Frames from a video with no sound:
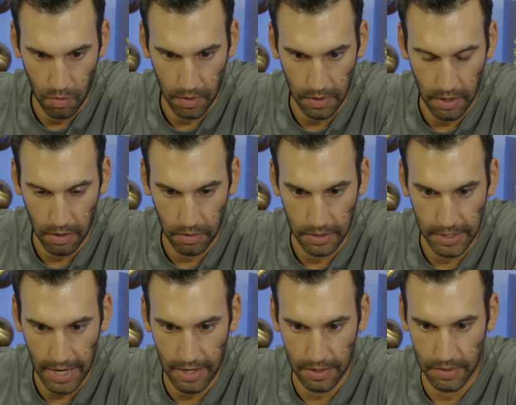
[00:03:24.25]
their
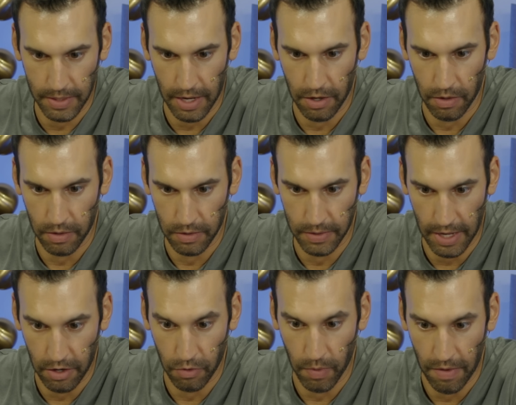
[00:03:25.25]
data
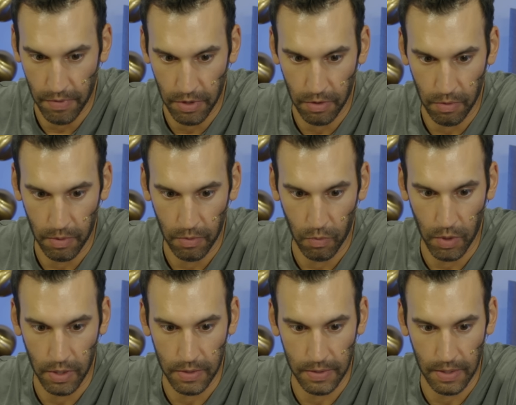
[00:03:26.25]
center revenue
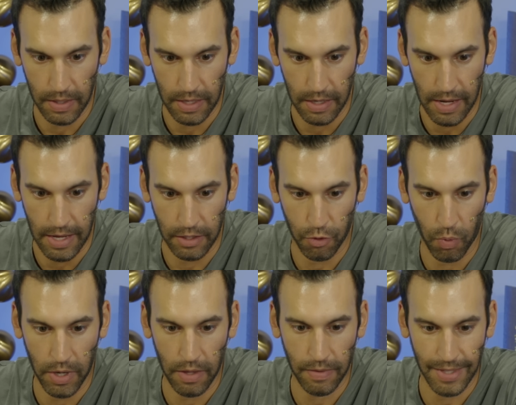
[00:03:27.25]
it hit
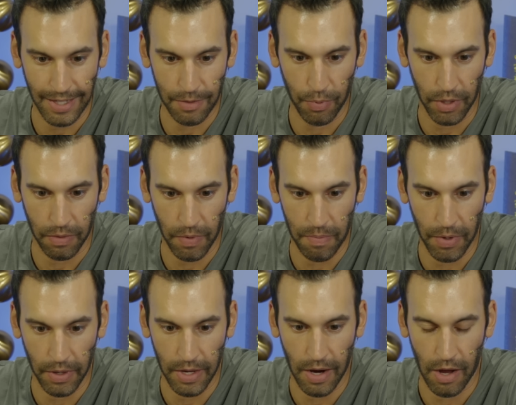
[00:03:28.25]
$26.3 billion,